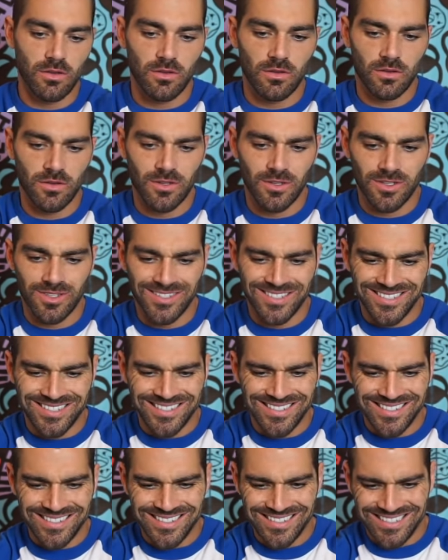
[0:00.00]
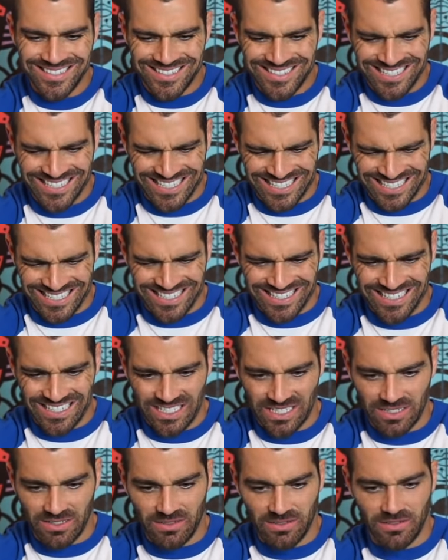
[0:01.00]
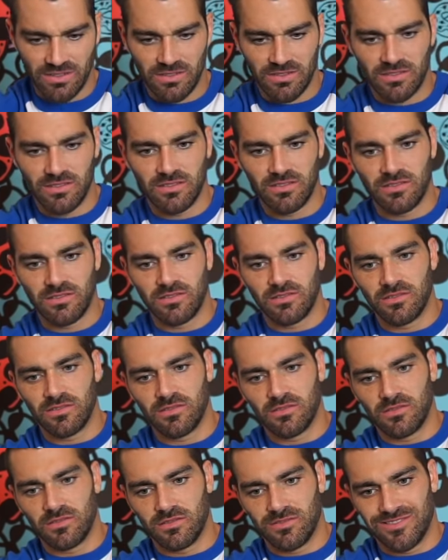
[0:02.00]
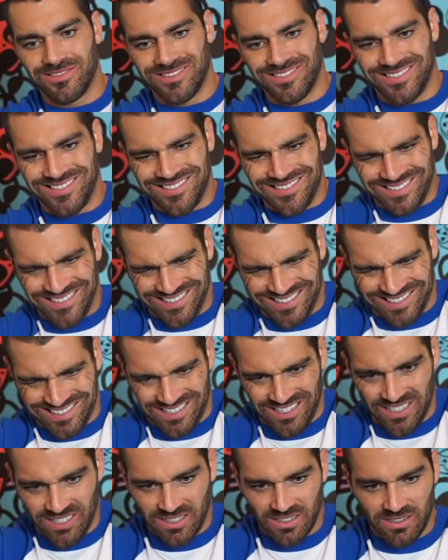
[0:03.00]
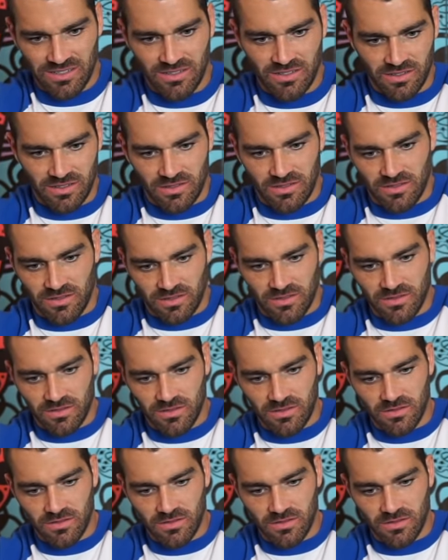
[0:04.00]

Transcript: Nobody speaks.